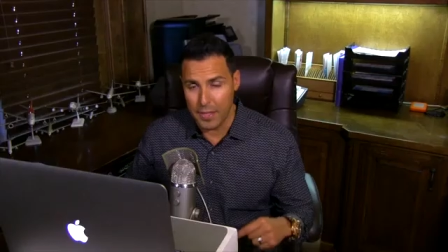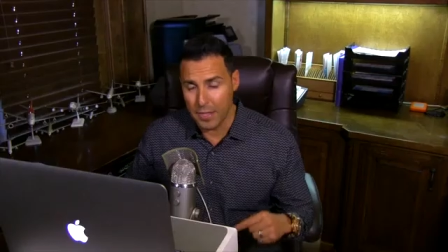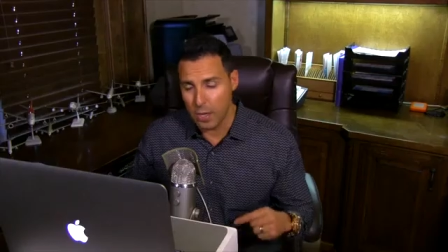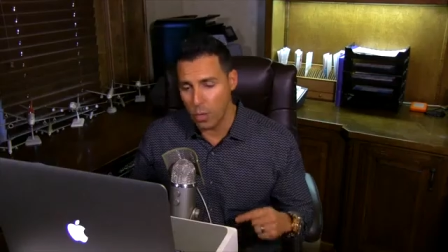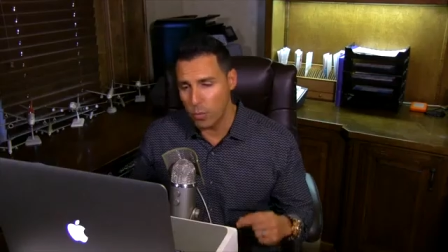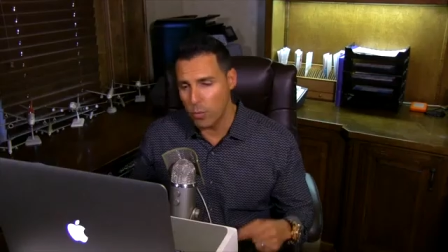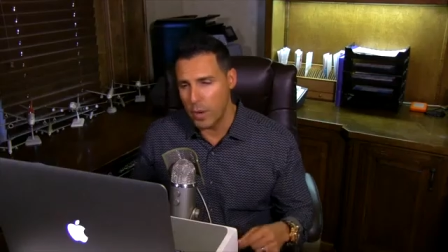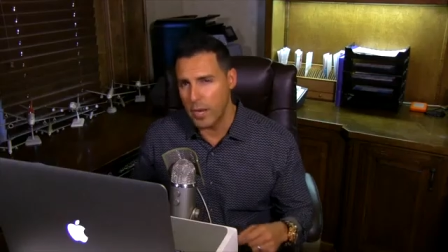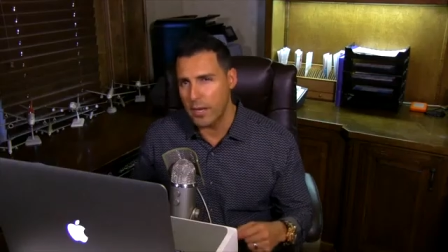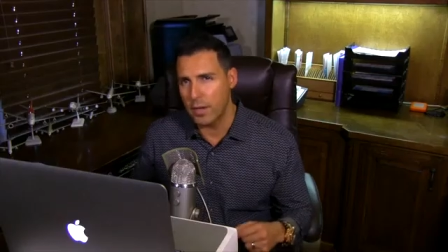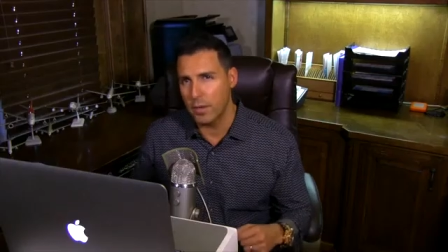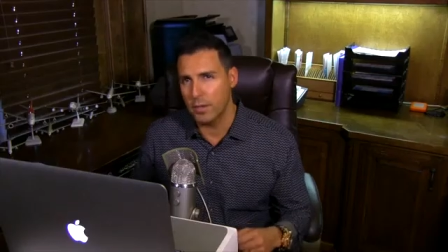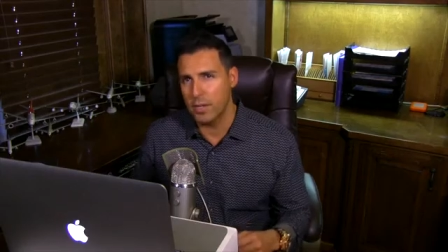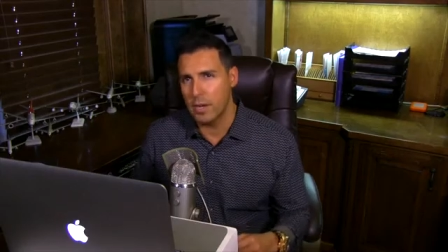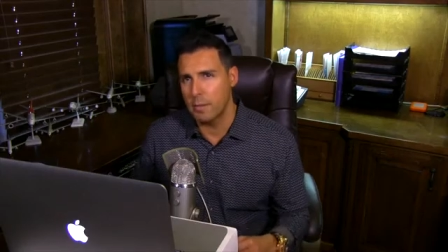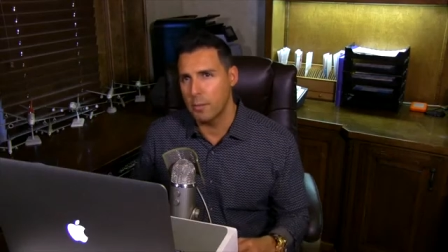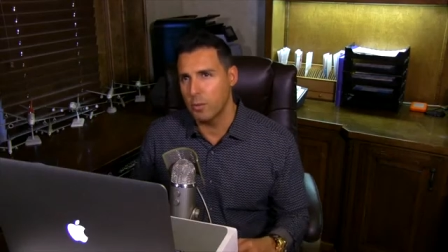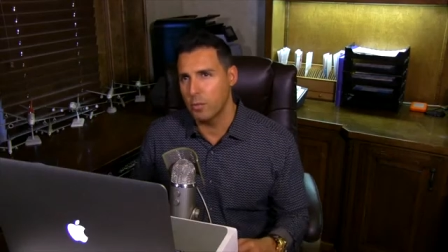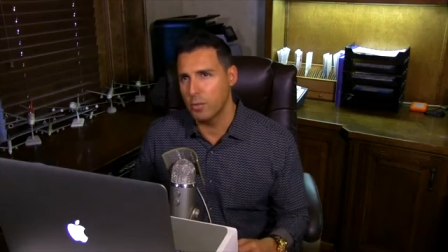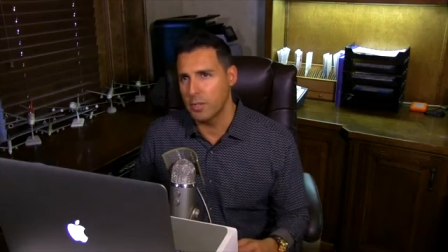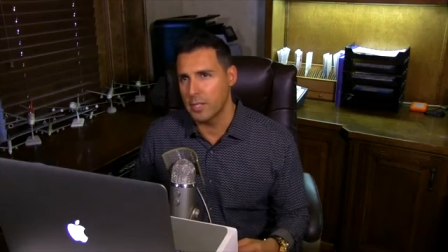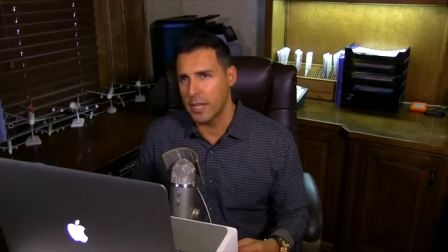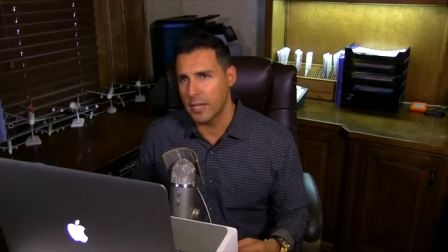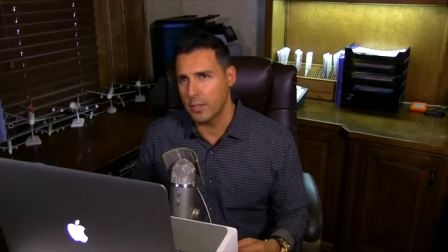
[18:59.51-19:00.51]
think our record
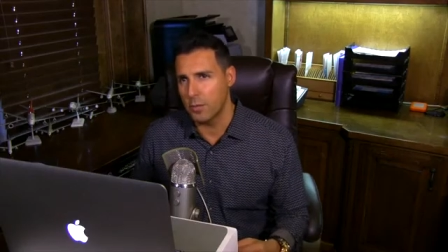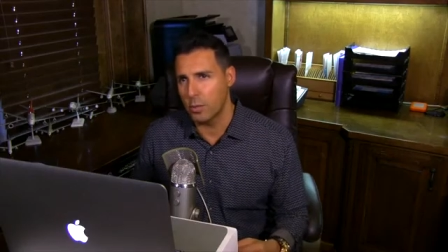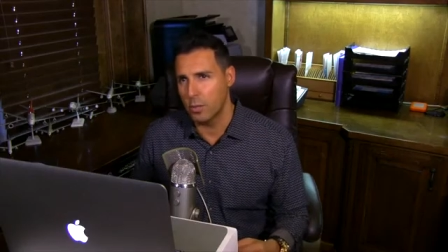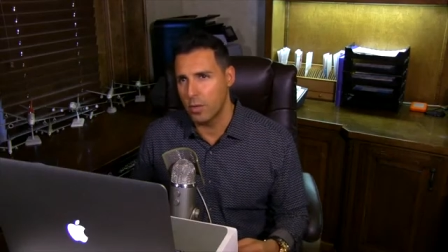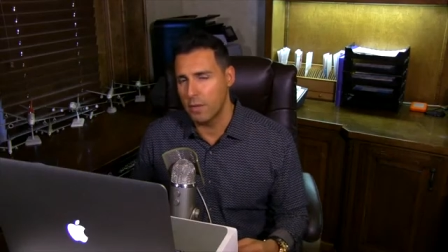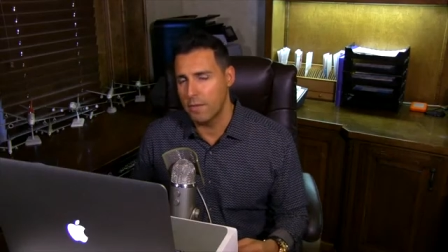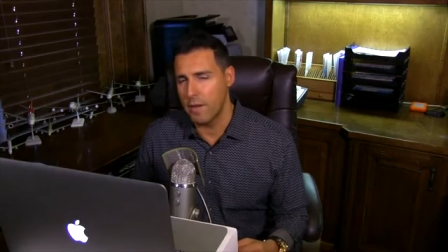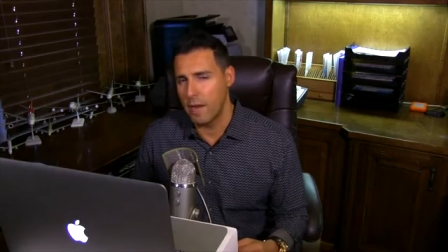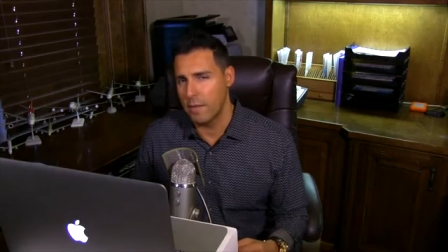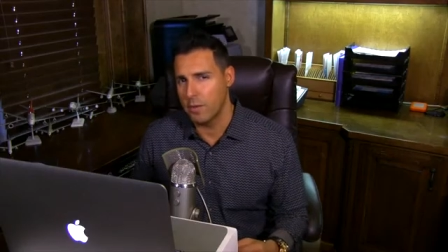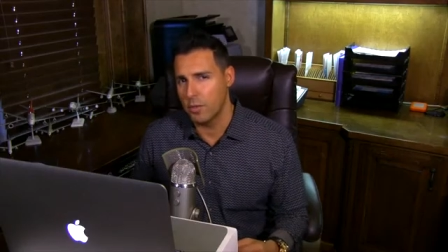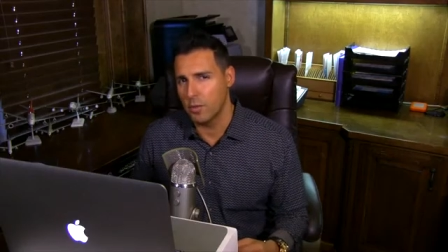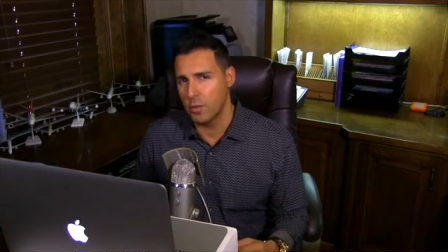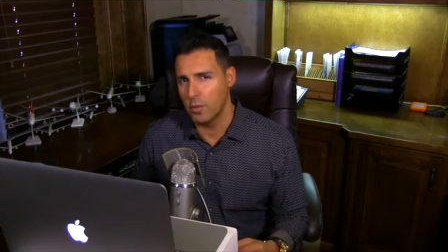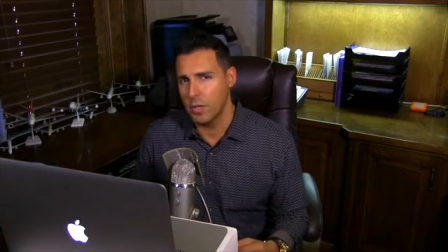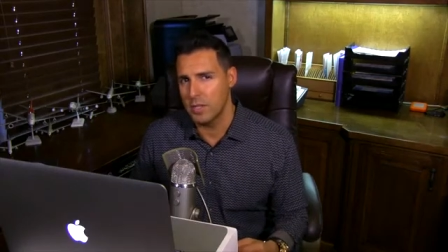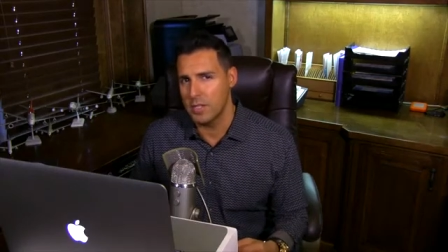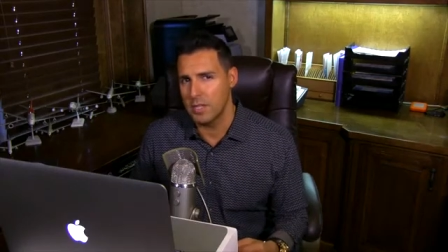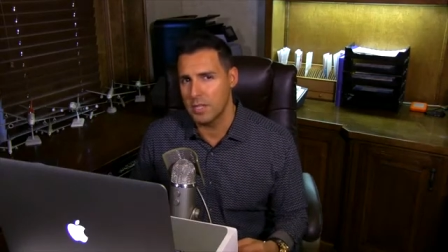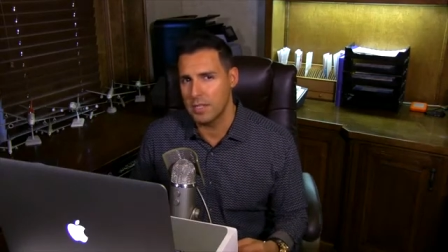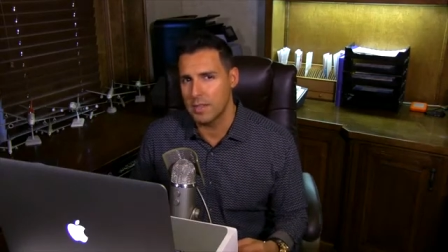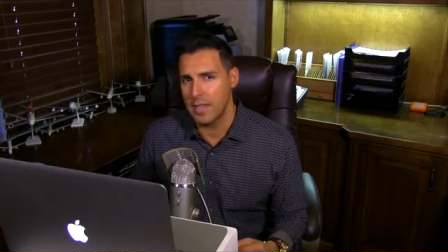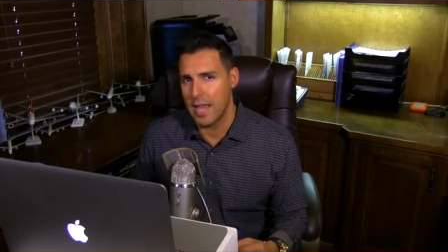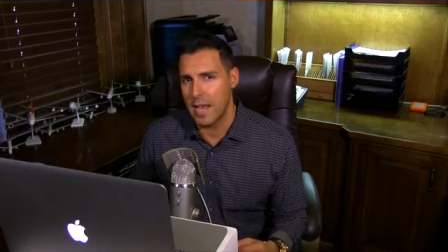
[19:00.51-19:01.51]
number was like 25 or
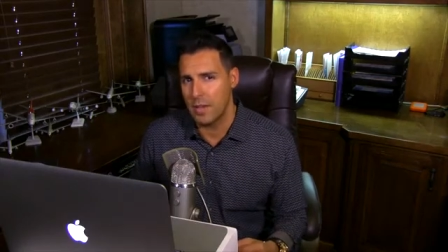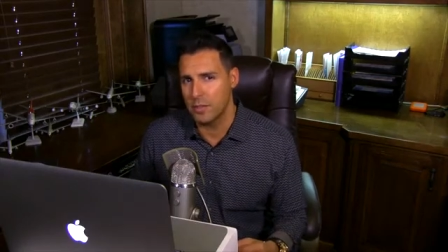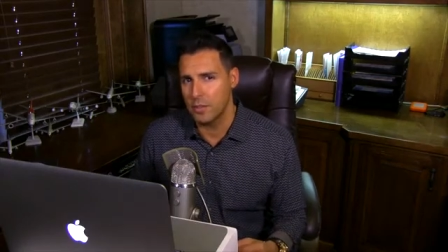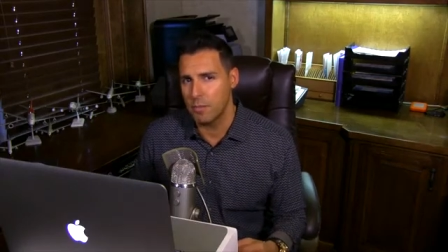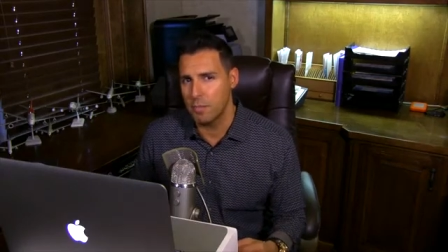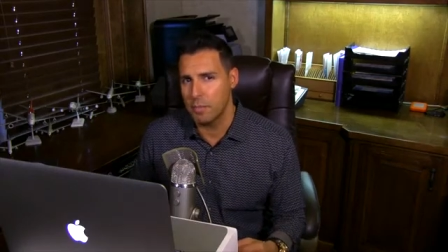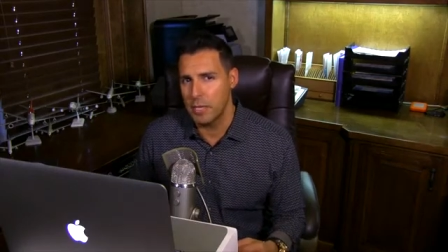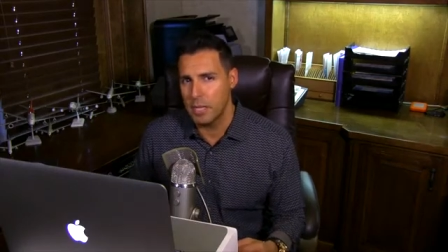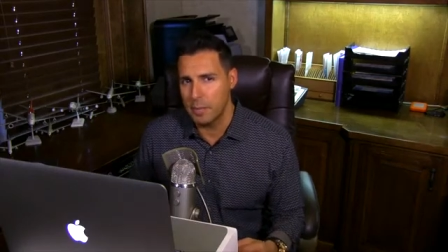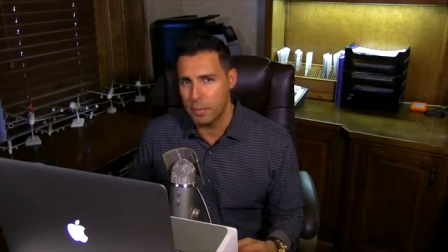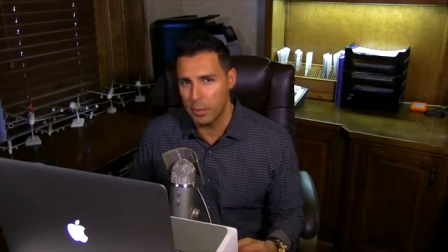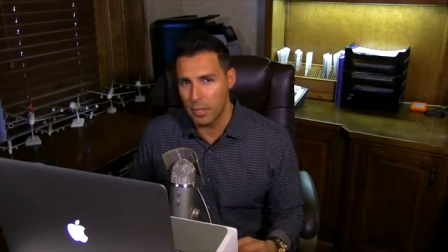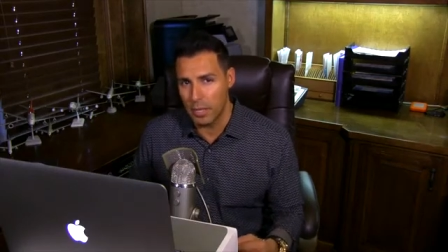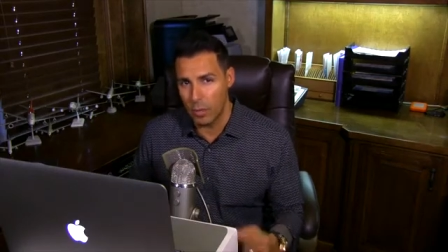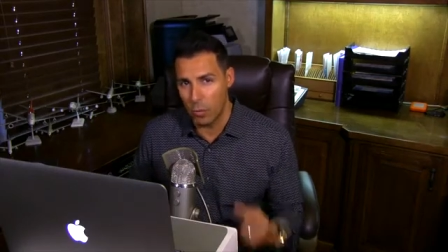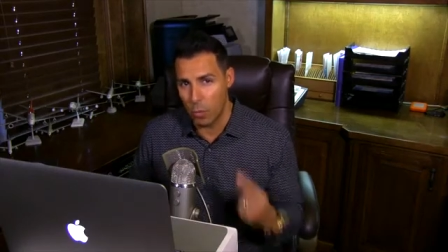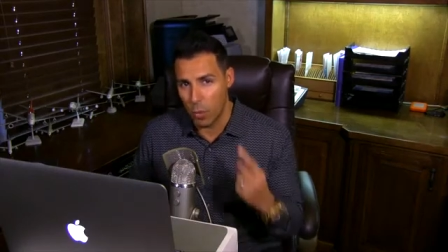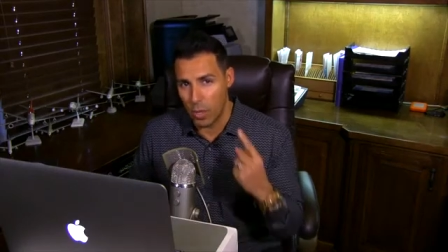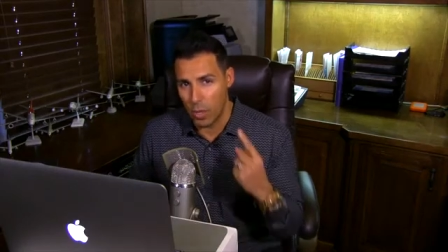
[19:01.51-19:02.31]
26,000 people at